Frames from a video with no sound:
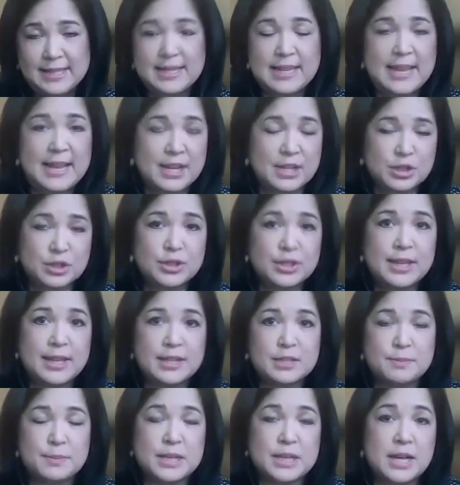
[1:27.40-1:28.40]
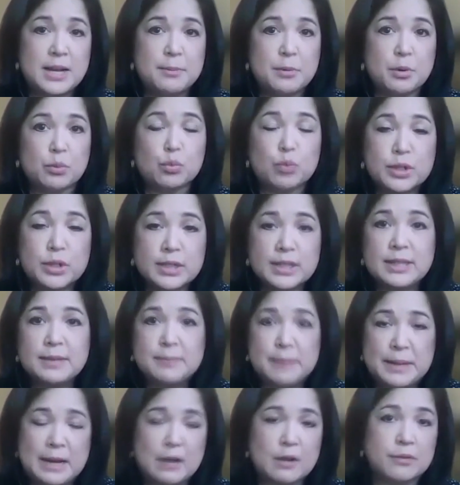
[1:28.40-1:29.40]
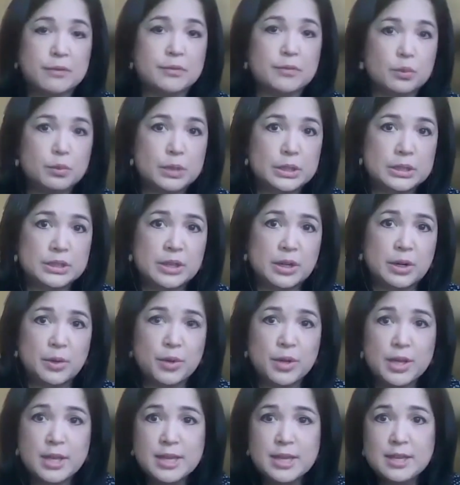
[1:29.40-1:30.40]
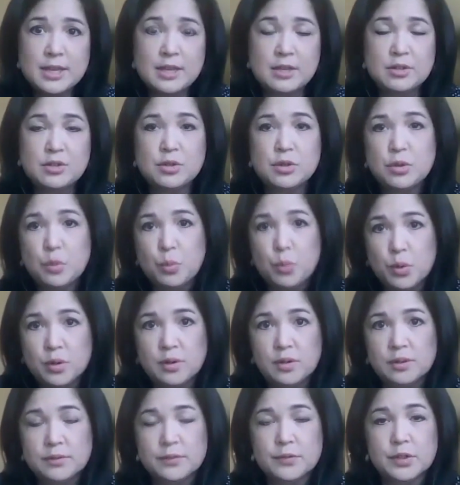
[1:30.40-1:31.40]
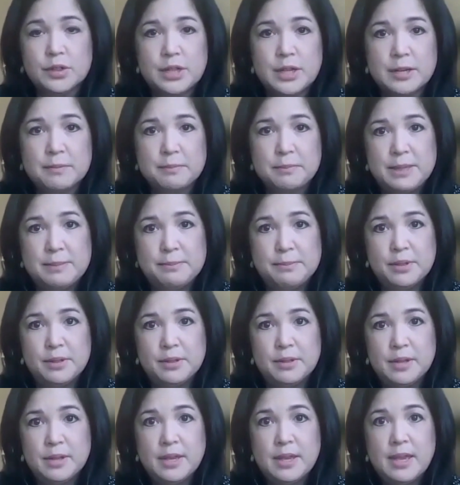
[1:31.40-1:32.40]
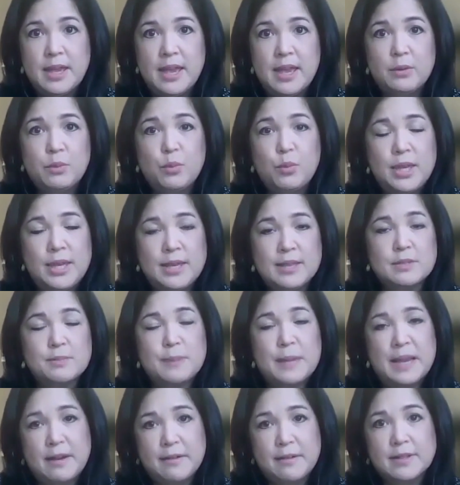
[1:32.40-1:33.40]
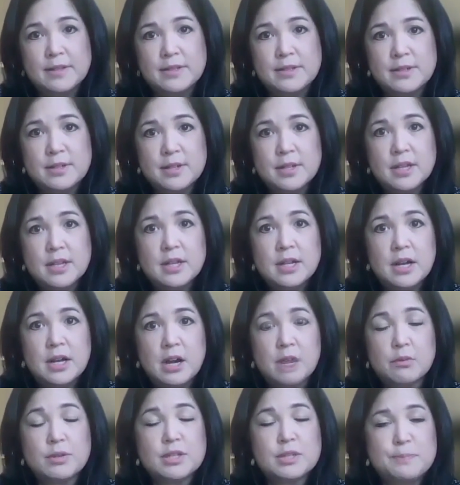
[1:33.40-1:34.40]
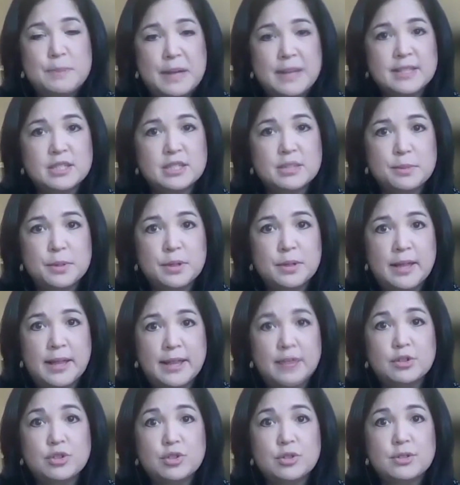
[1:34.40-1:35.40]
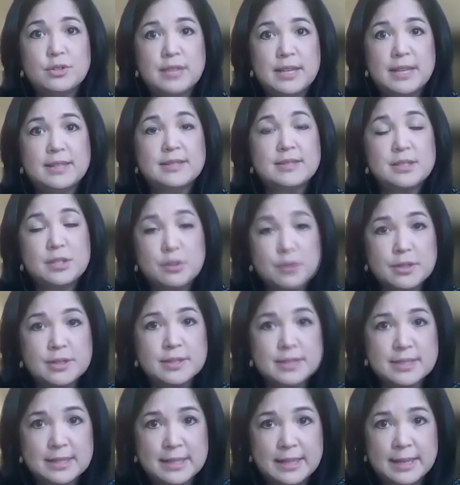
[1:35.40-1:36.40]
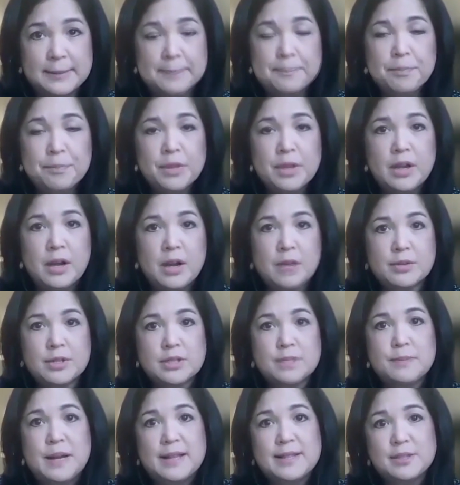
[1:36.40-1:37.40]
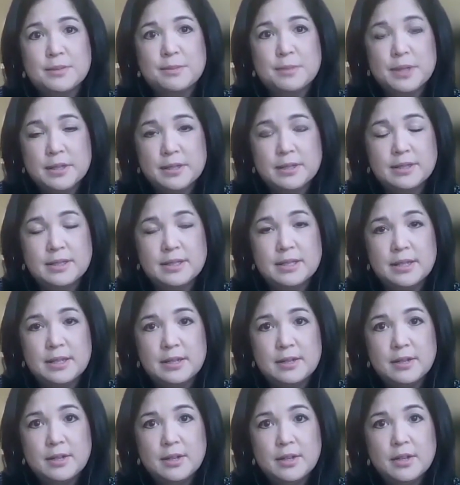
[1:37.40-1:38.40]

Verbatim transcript: It actually has become a really powerful window into the world for young people. And we as parents are responsible and should take seriously our responsibility